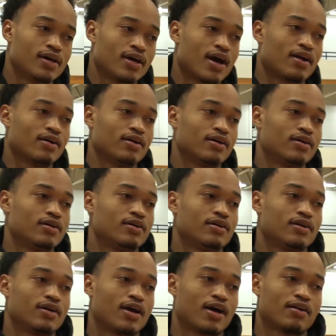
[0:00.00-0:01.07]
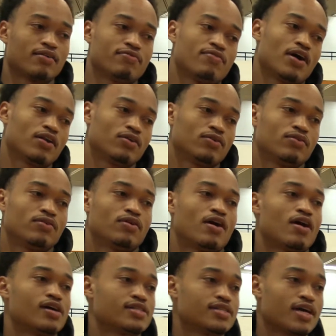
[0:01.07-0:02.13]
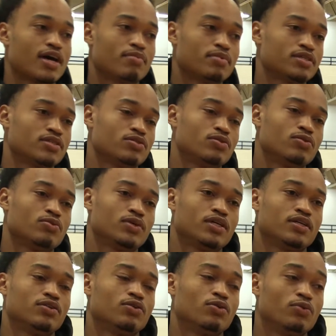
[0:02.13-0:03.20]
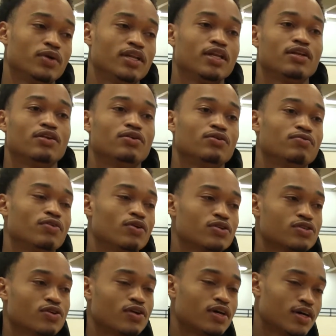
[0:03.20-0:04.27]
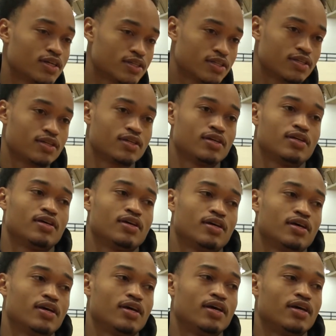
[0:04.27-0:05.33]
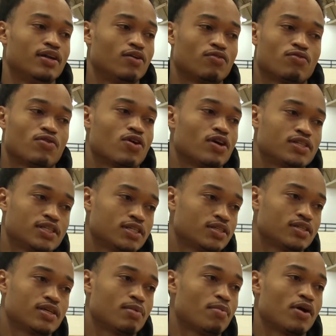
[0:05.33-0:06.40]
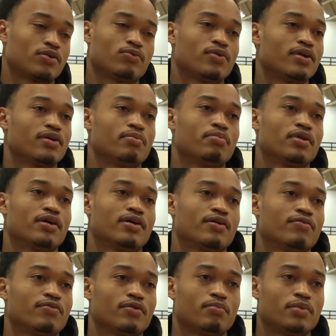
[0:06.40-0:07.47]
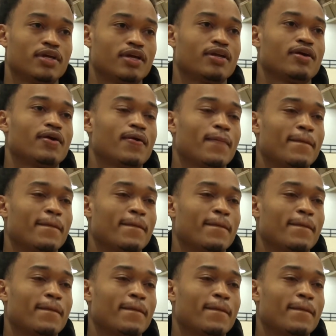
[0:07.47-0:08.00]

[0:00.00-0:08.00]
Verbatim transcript: Gotta, gotta follow our assignments. Do what we do what we need to do. Focus on us, and overall, just come out ready to play from the beginning.